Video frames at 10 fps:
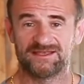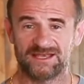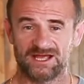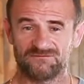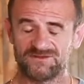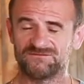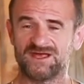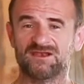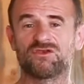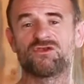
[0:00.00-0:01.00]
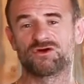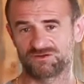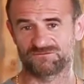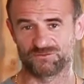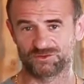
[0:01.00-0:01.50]
Now, we've done a lot
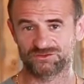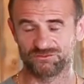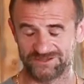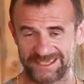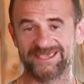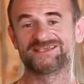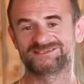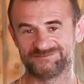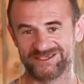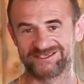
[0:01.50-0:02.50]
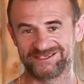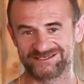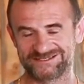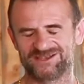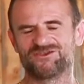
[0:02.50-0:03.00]
of work, or Angus Mackey
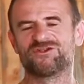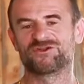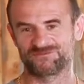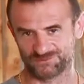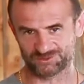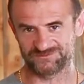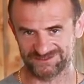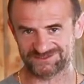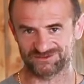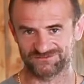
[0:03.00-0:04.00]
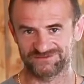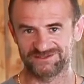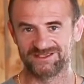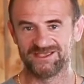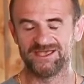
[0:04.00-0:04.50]
has done a lot of work with this coffee.
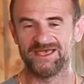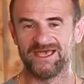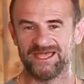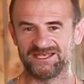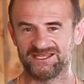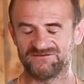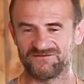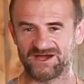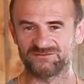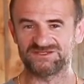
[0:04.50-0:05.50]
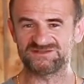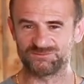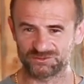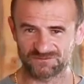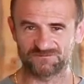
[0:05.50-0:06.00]
And he found this
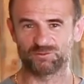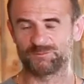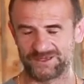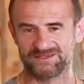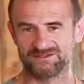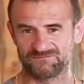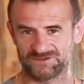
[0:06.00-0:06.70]
beautiful pattern.